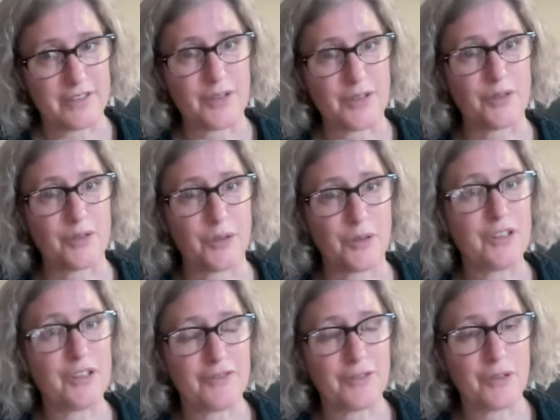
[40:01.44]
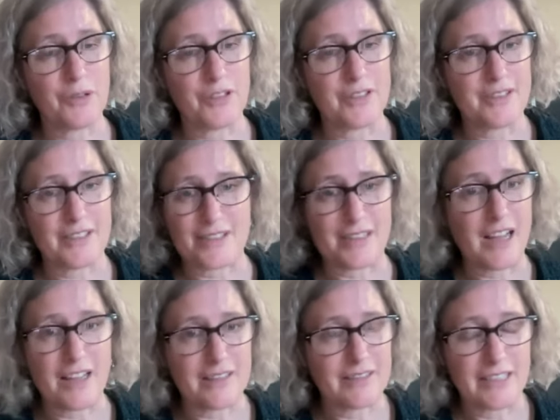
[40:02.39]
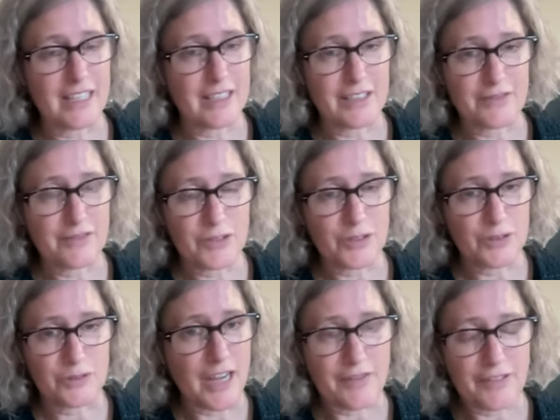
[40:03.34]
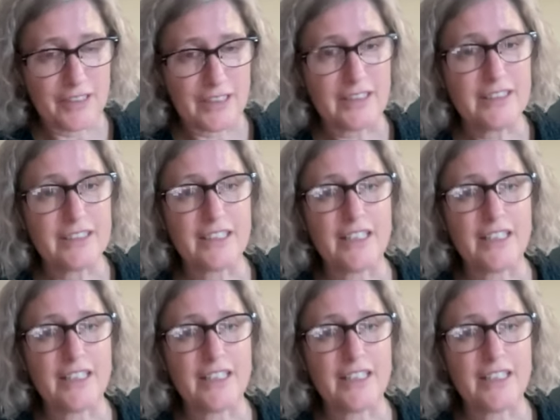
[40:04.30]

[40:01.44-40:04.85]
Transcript: So corn, of course, is not native to Africa.